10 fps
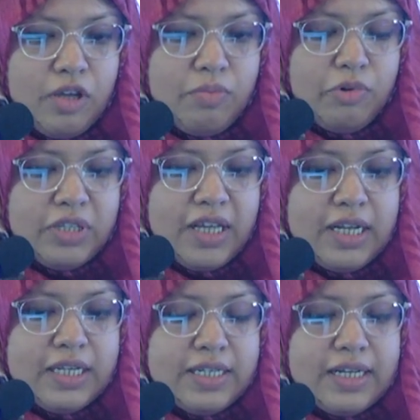Both
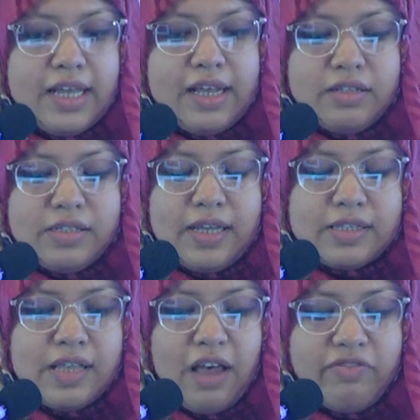LED and
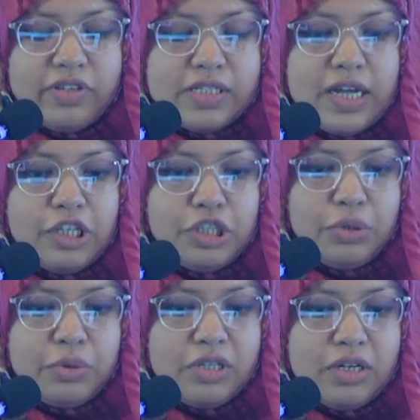LCX IVA study
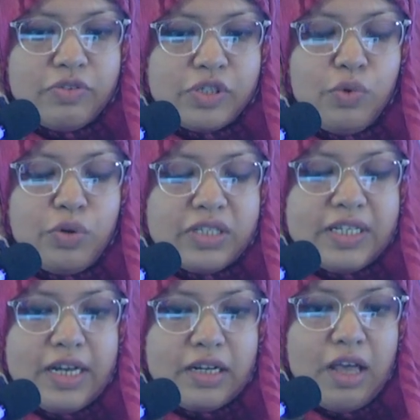showed there is good
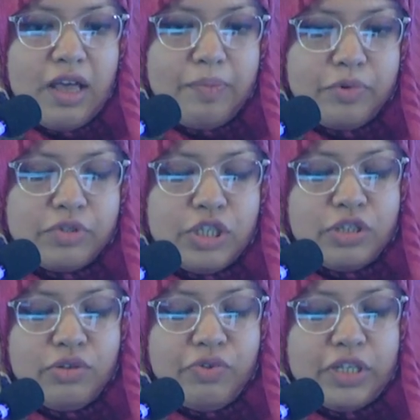stent
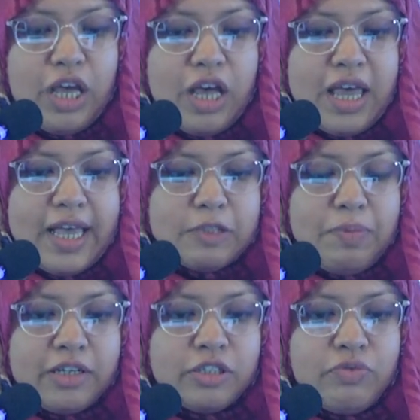apposition with
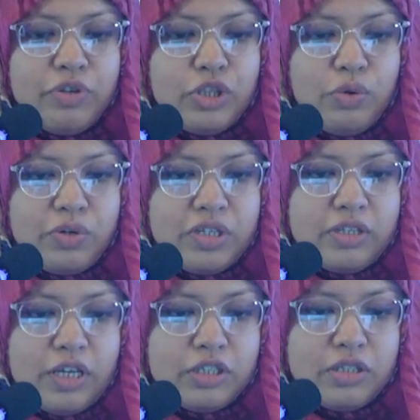expansion with no
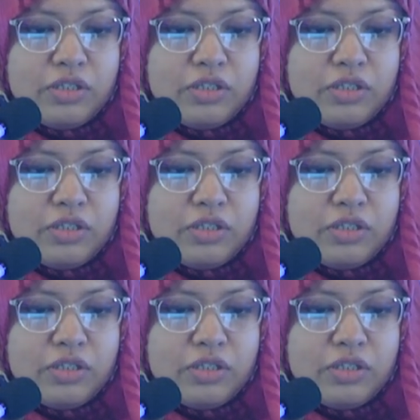dissection.